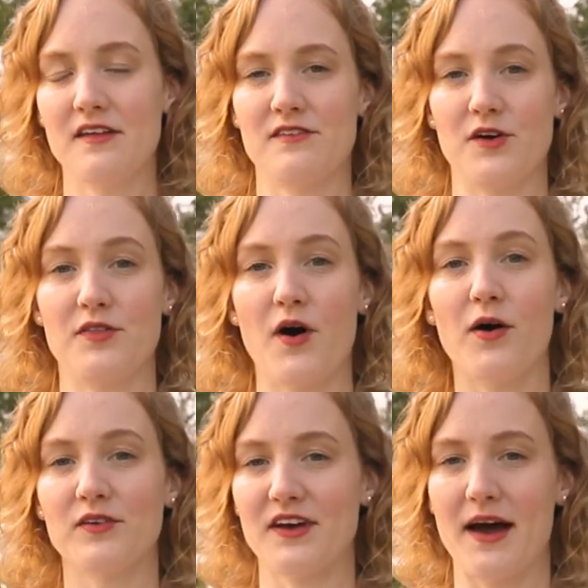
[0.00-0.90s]
So the
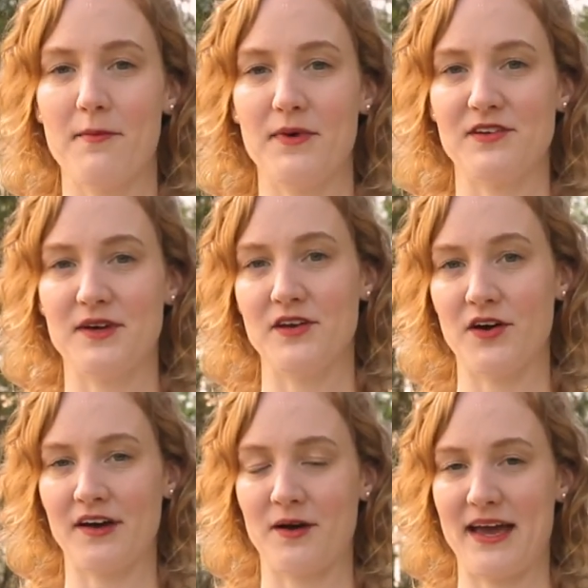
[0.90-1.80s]
whole time we're doing
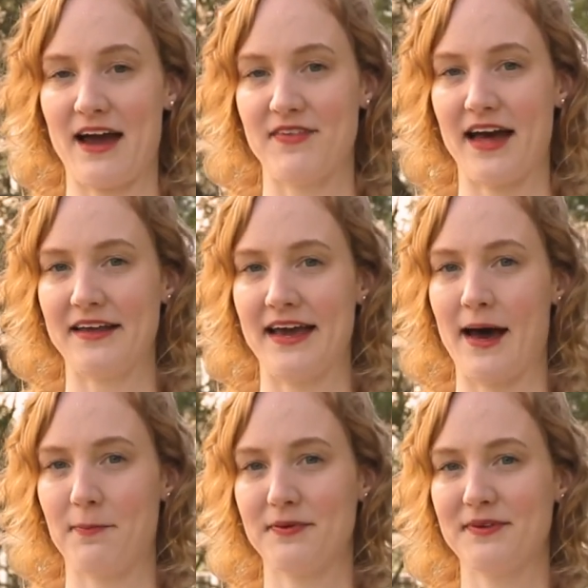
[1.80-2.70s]
yoga, we have that
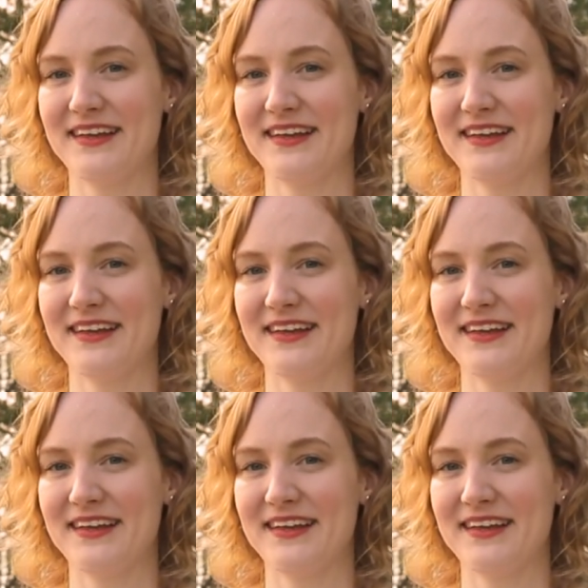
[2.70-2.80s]
gap,